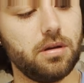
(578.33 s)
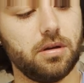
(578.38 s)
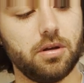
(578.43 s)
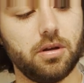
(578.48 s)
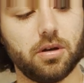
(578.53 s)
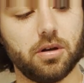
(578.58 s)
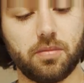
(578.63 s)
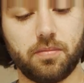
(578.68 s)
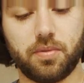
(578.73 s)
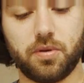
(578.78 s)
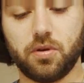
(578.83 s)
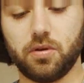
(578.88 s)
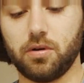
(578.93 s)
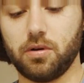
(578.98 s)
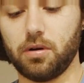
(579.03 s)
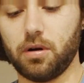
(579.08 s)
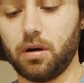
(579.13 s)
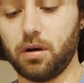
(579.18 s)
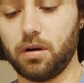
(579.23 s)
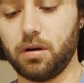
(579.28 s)
your
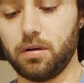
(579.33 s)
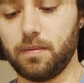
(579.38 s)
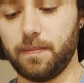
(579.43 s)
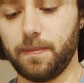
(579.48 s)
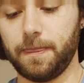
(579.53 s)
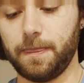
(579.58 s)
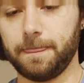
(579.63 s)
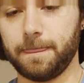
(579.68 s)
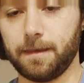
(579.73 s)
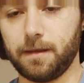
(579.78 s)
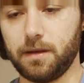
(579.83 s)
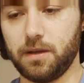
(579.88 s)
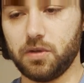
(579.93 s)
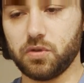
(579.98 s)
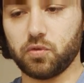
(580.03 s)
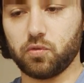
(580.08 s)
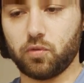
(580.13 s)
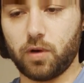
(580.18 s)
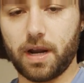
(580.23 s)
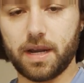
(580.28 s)
computer
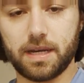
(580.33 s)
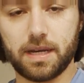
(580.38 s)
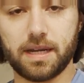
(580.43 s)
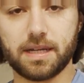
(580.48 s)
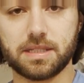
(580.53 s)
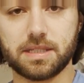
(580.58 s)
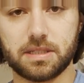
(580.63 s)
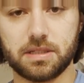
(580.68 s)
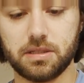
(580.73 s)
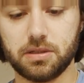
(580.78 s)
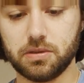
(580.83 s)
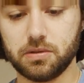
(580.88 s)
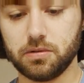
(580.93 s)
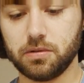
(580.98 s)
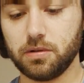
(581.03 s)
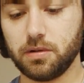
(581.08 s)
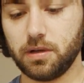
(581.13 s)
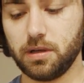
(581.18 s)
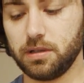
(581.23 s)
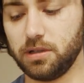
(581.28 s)
is right next to
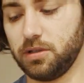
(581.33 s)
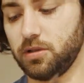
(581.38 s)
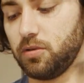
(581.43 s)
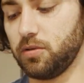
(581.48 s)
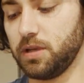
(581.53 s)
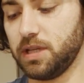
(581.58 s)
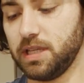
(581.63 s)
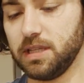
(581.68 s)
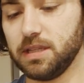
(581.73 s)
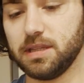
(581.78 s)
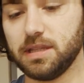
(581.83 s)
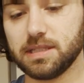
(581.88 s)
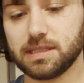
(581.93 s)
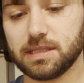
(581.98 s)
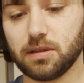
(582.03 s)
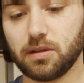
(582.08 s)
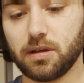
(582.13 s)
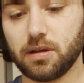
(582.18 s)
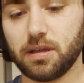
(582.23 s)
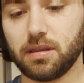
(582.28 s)
you and you don't need
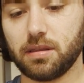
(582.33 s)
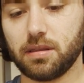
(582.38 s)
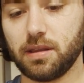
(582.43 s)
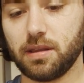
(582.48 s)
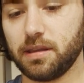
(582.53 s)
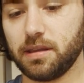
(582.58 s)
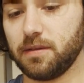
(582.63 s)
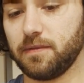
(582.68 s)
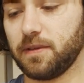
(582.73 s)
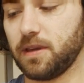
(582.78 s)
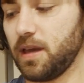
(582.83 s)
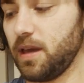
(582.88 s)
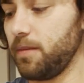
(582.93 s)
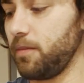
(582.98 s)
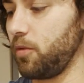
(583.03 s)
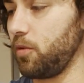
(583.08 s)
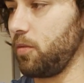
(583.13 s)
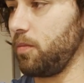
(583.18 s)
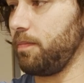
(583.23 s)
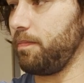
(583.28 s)
this length of
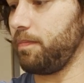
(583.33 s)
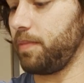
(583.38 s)
cable,